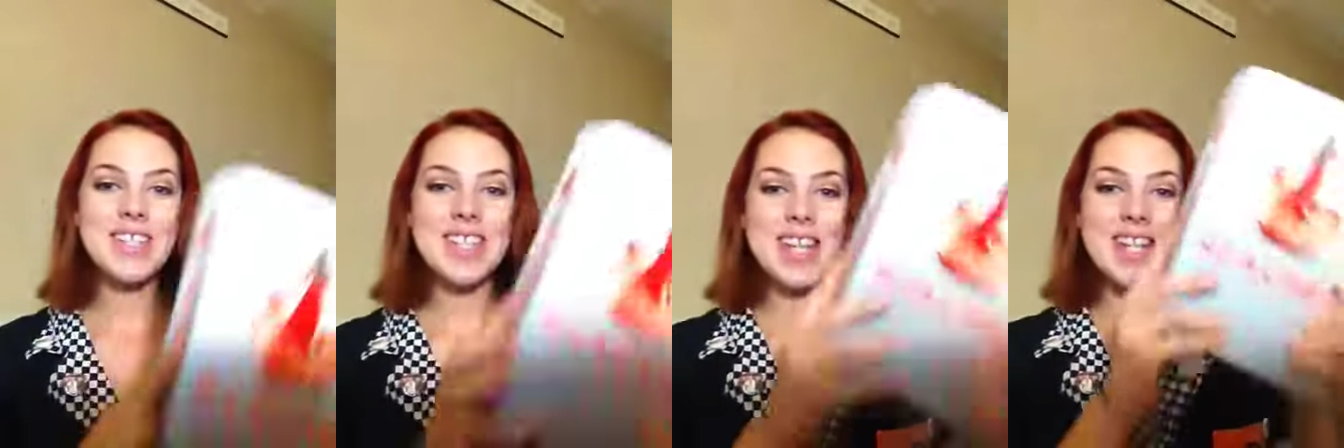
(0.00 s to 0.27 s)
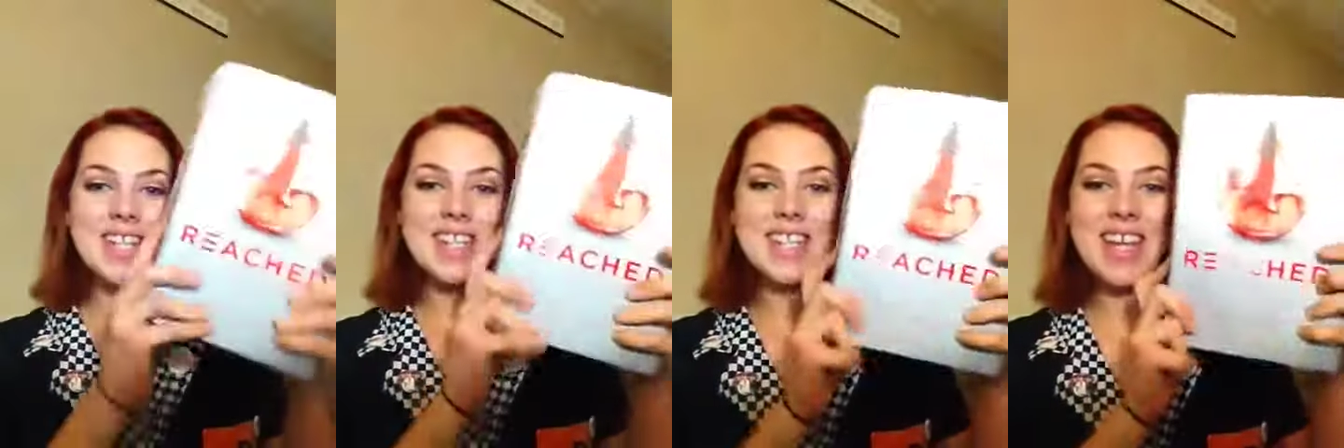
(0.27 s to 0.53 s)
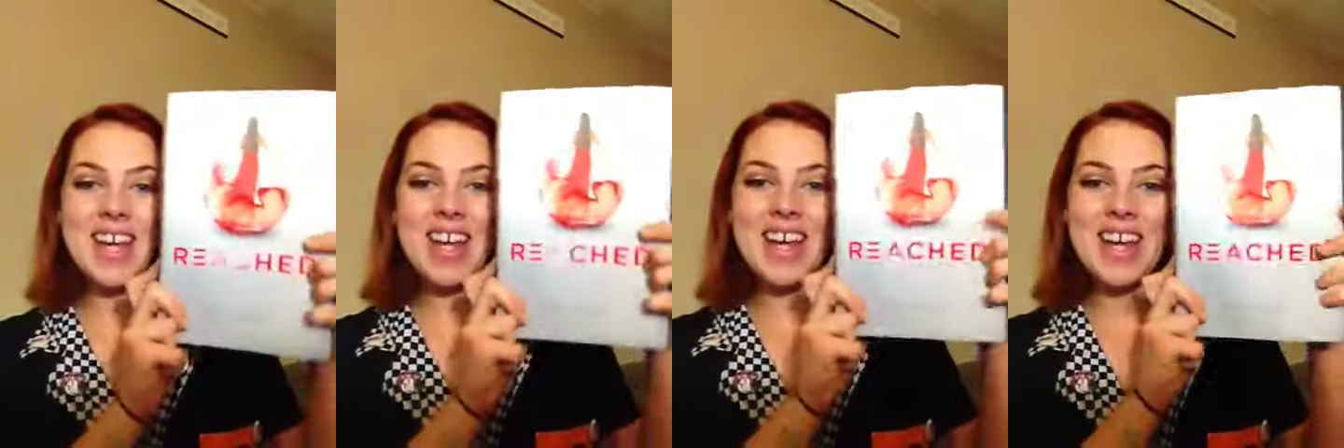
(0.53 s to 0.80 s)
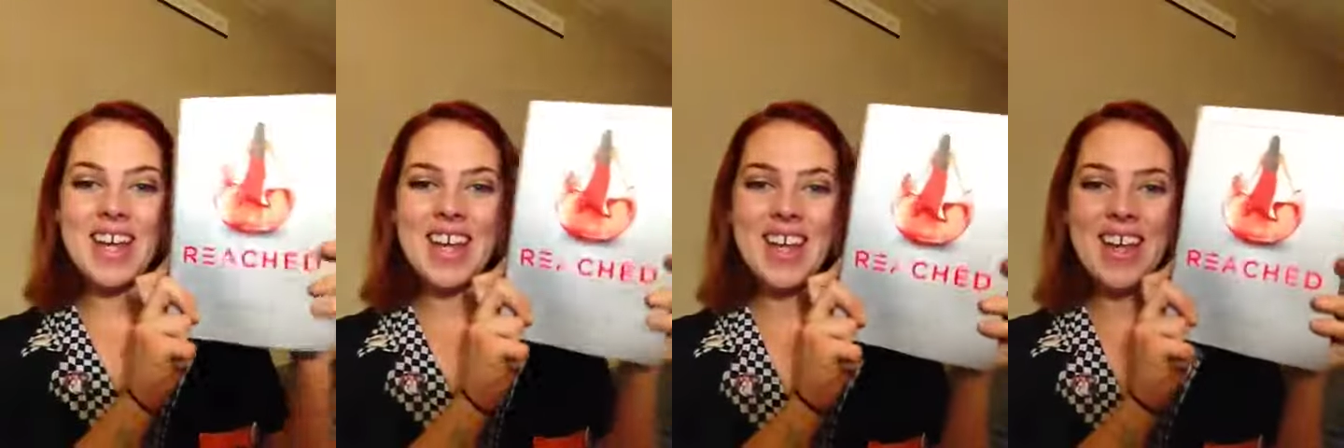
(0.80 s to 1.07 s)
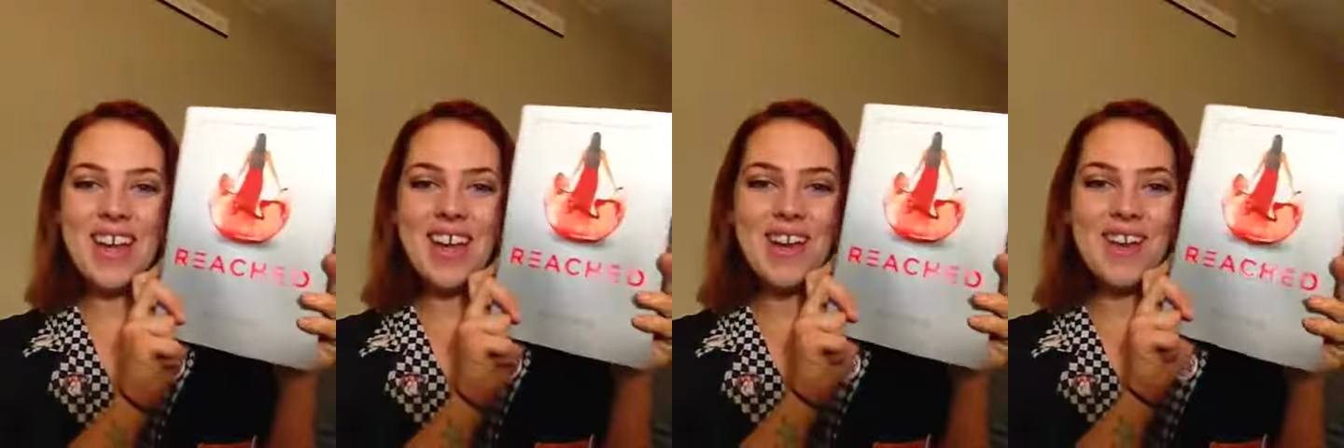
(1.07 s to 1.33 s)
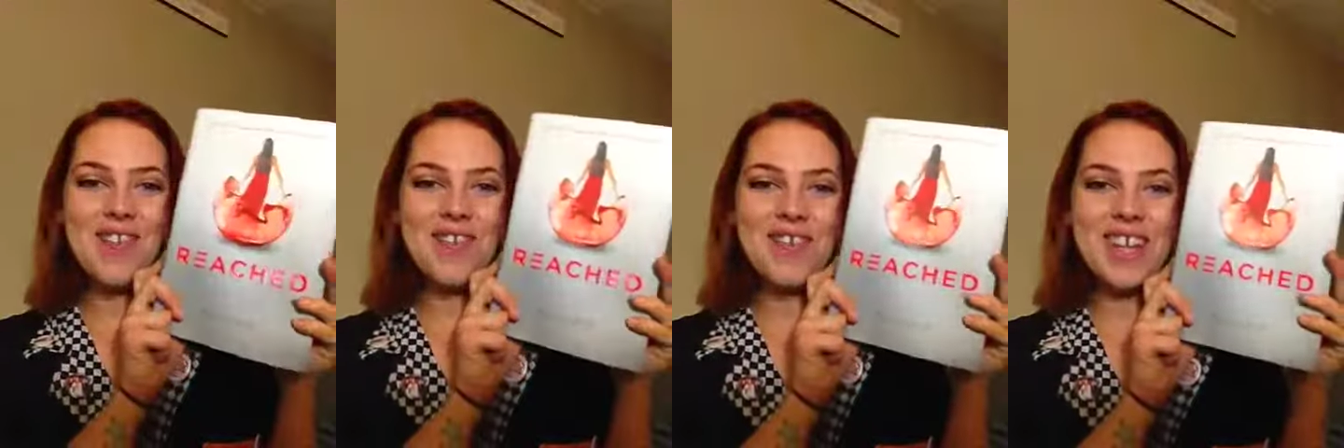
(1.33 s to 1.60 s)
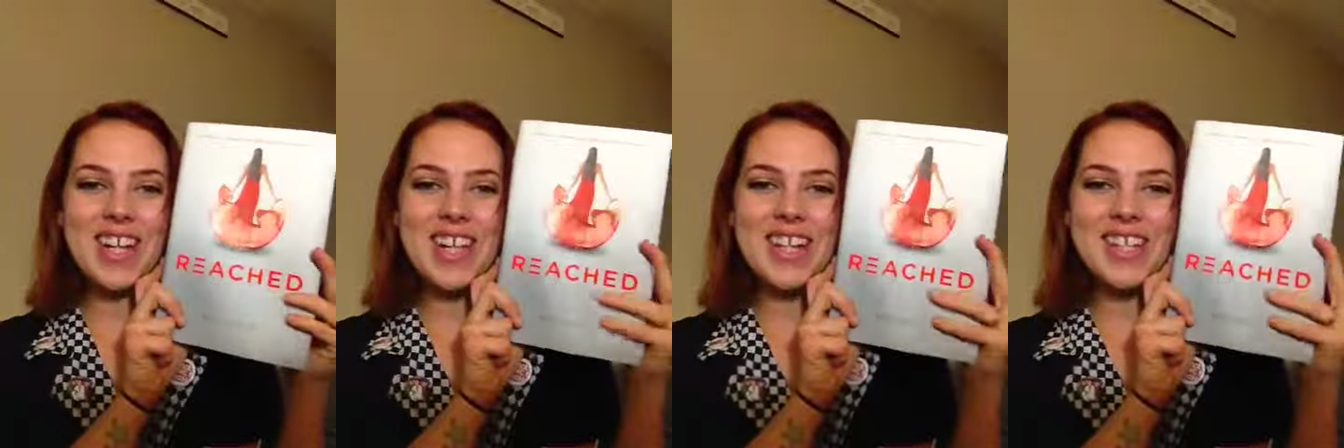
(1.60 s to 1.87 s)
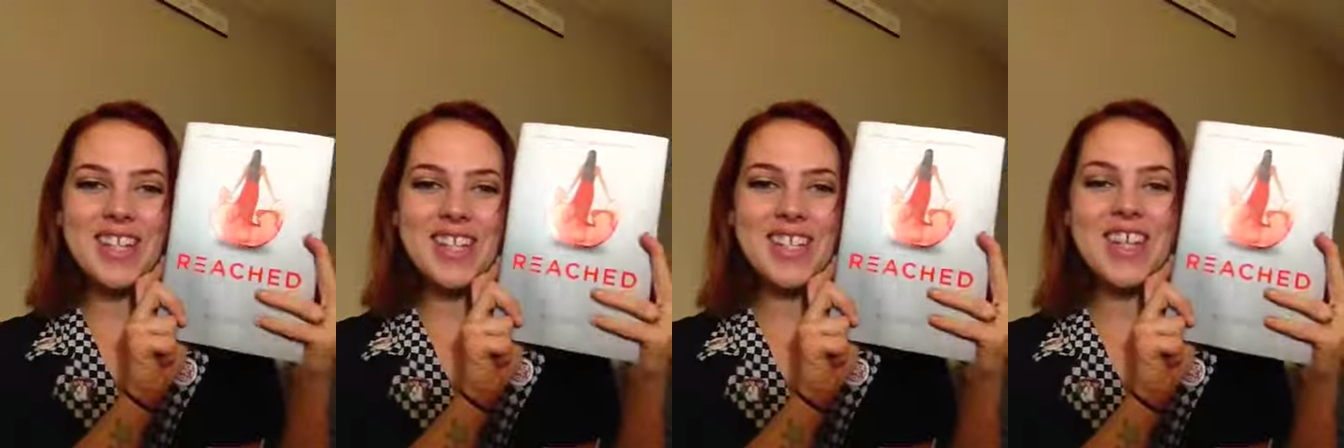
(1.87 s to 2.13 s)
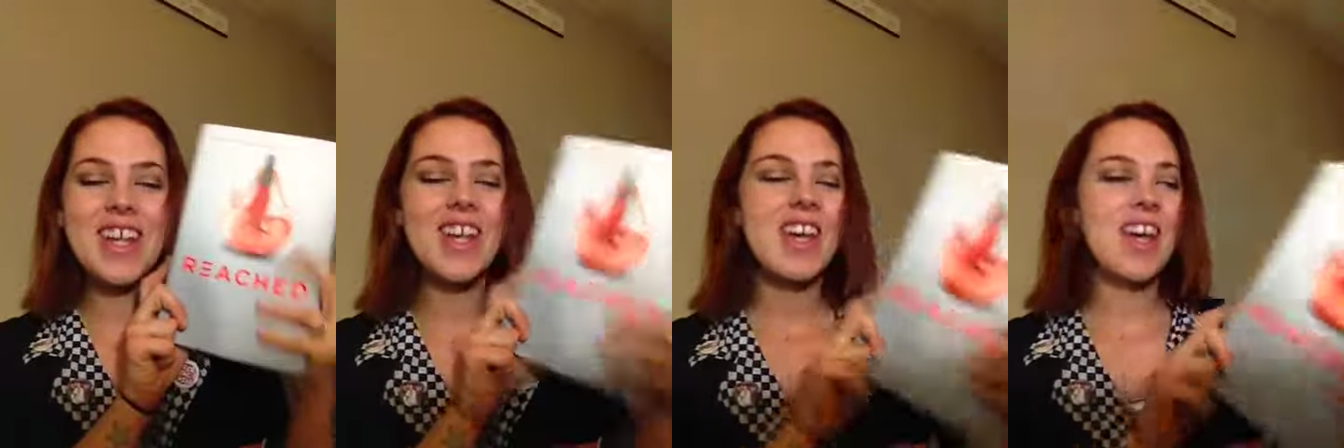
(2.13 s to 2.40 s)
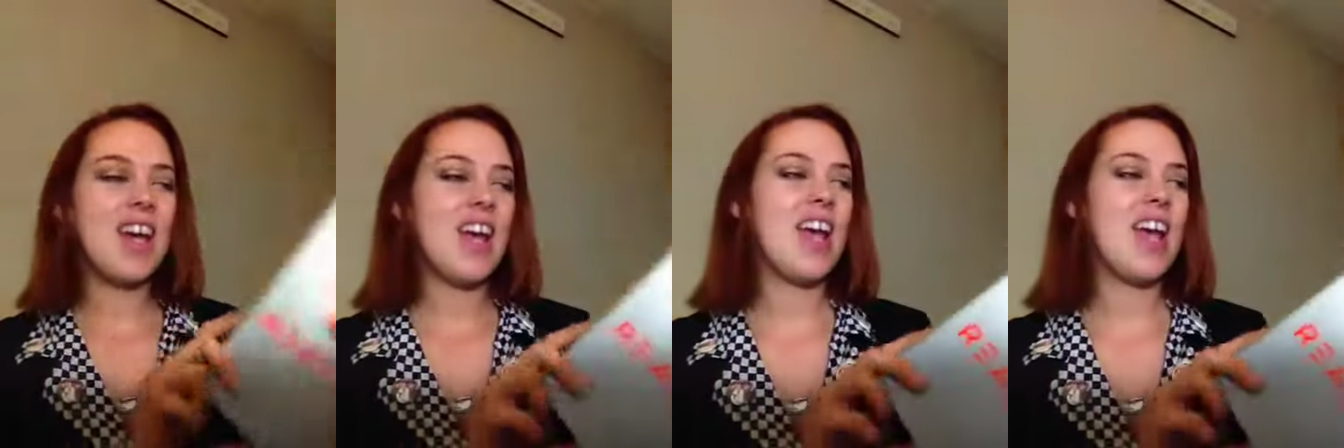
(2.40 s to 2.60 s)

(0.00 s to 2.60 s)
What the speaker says: of Reached.